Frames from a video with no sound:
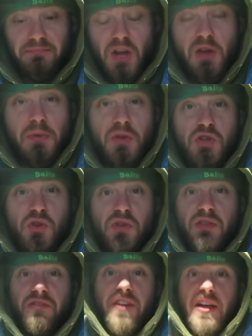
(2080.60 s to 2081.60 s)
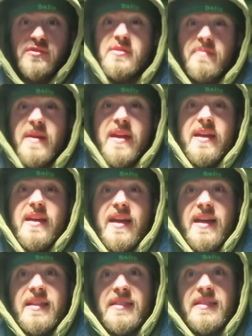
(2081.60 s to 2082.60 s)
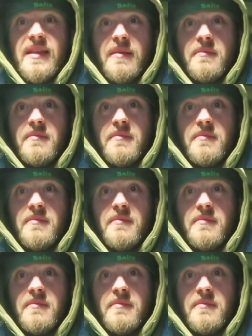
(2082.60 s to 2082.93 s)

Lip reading: hope you enjoyed the factory bit, and